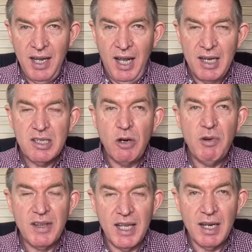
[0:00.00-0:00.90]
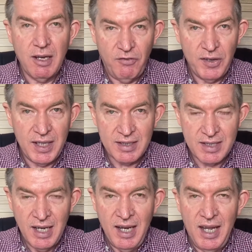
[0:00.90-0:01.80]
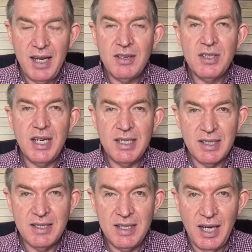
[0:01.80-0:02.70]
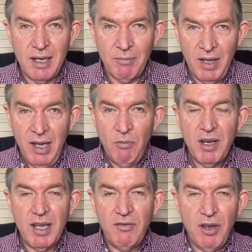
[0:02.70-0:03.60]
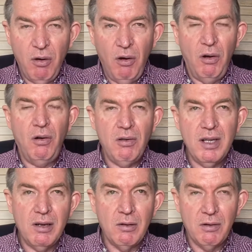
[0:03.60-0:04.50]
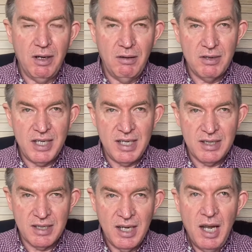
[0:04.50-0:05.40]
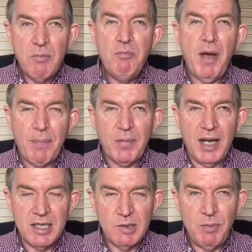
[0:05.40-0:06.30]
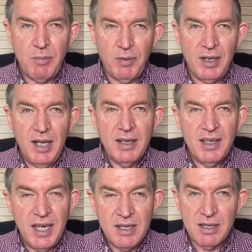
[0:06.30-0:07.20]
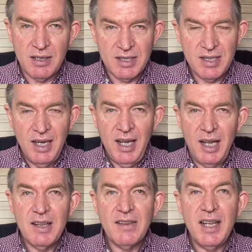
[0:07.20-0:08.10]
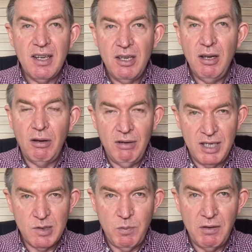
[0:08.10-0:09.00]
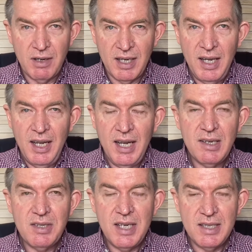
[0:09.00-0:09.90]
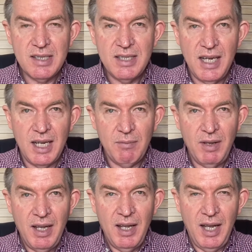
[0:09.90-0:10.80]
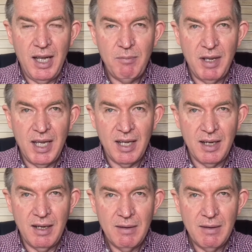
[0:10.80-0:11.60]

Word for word: And so we thank you for this. In Jesus' name, we give you all the glory, Lord Jesus. Baptize people, teach us, and thank you, Holy Spirit. In Jesus' name, amen.